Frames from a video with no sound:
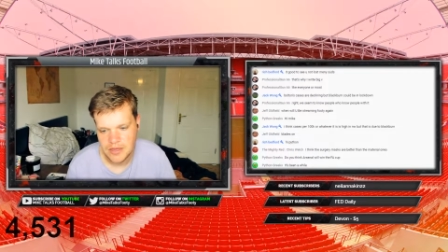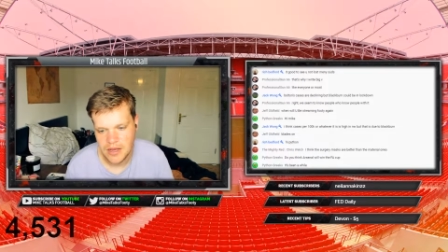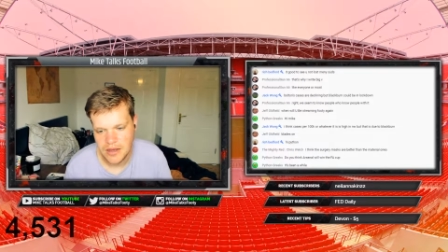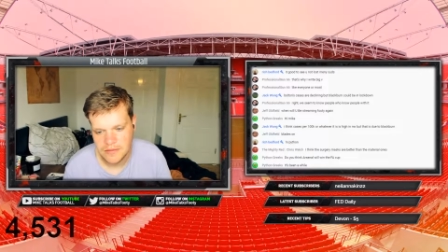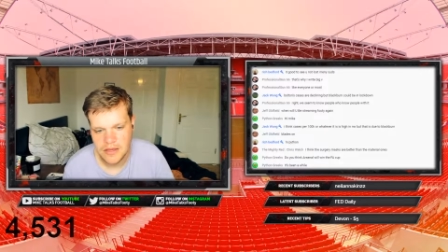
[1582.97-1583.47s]

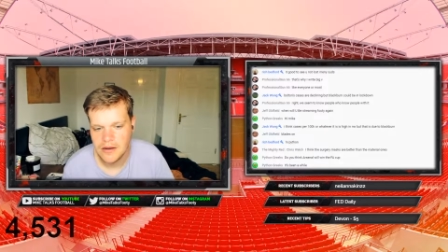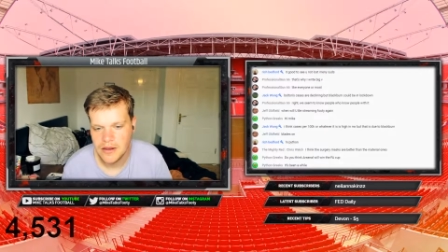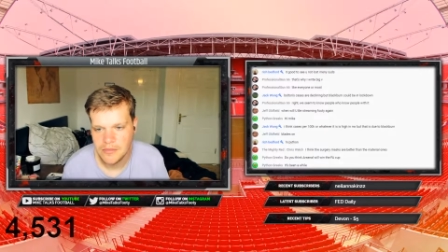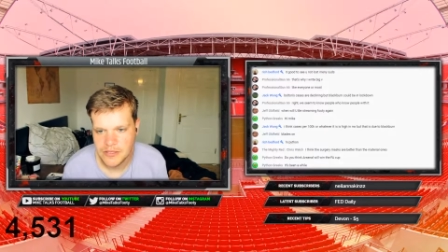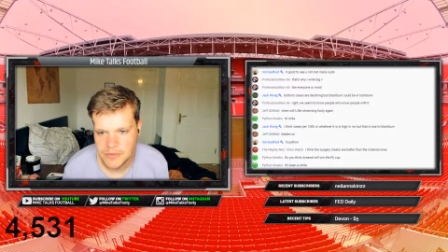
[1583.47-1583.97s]
They're
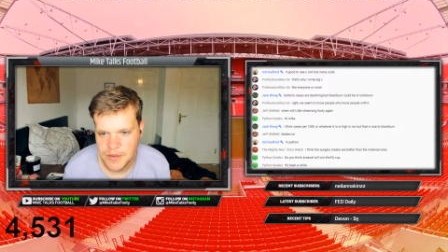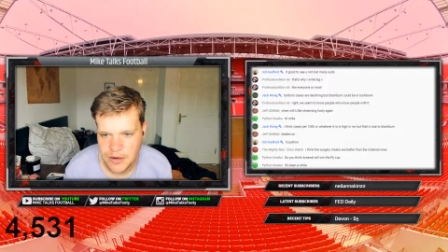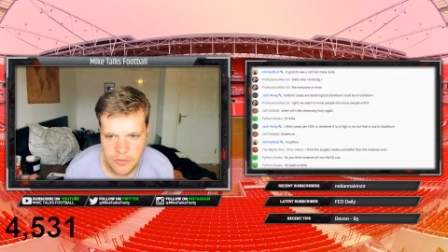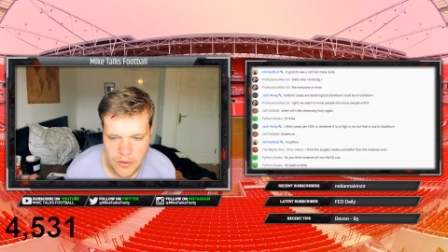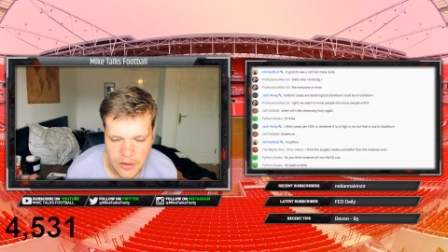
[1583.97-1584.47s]
like meant to be
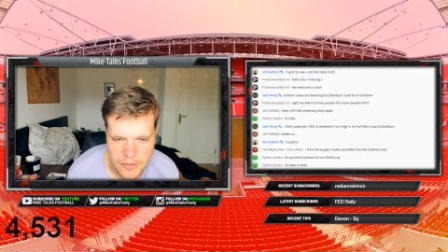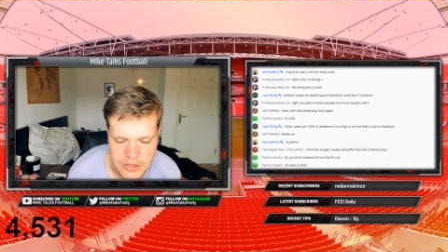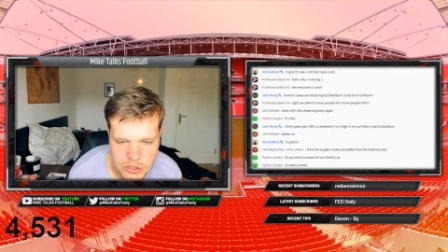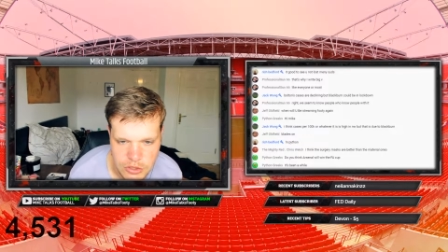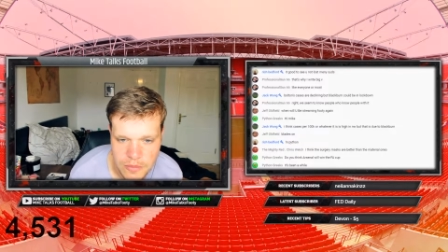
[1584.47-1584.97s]
like one of the
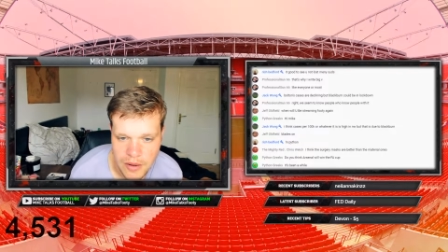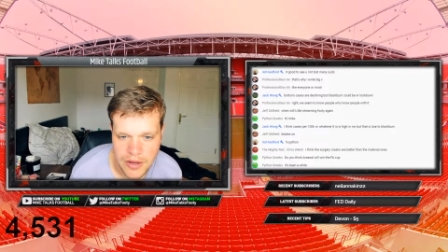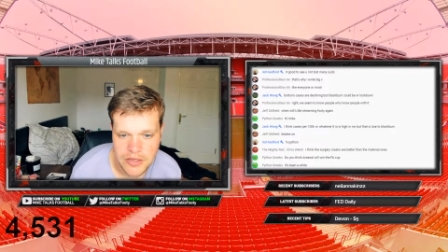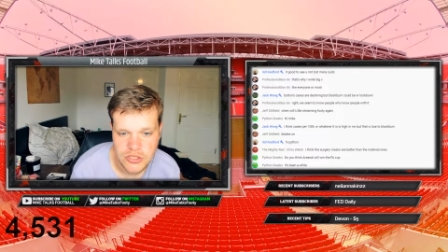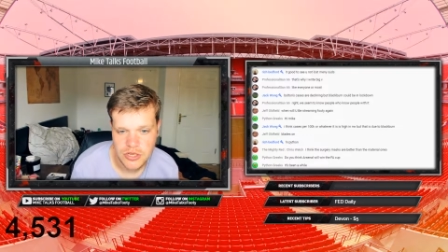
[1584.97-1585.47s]
best you can
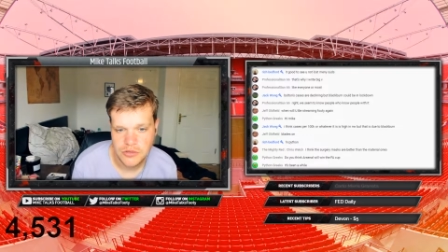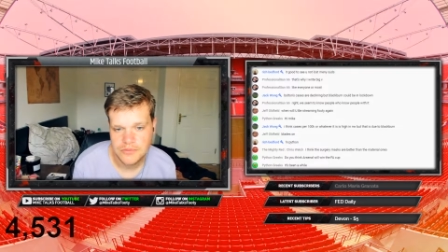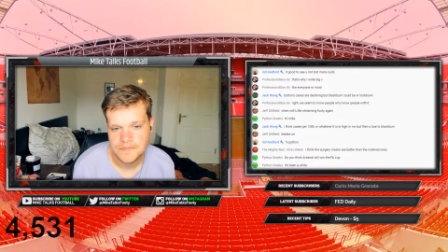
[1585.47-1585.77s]
buy. So